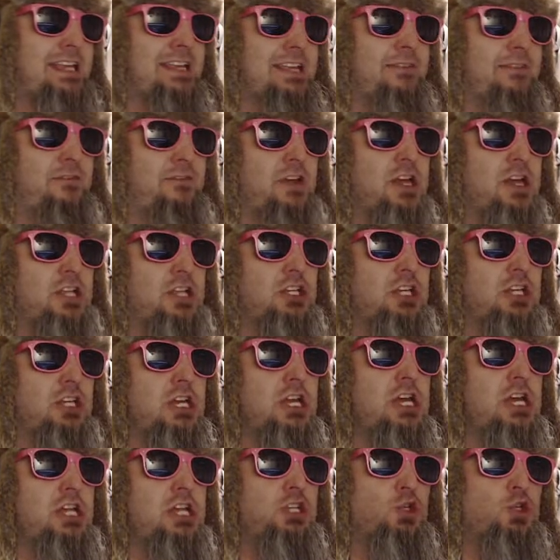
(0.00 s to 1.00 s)
if
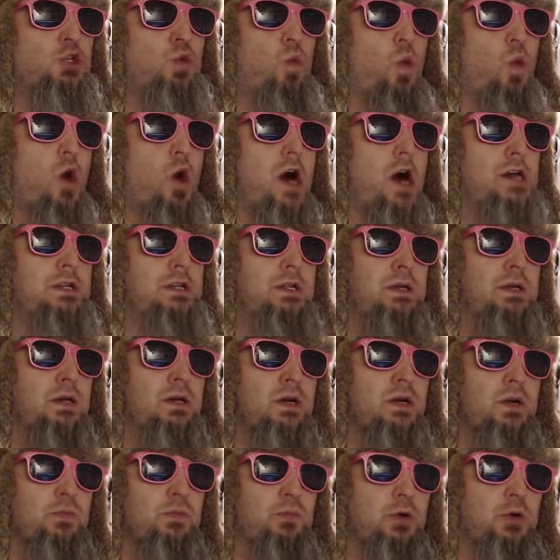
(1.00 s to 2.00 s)
each one
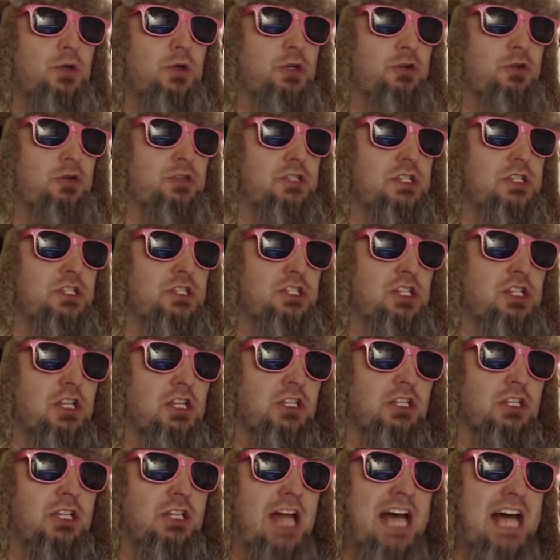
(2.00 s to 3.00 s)
produces
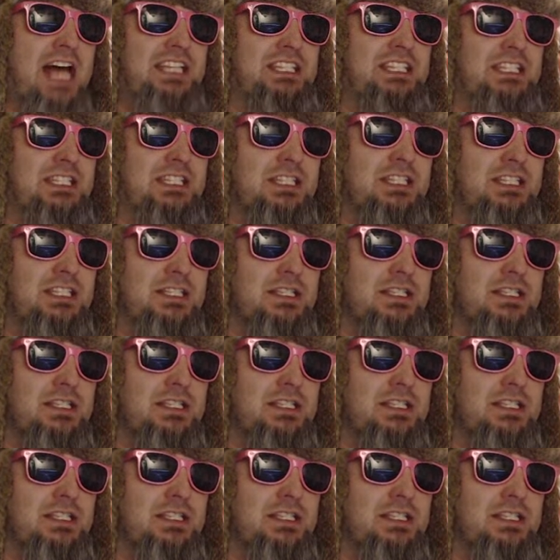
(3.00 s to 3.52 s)
less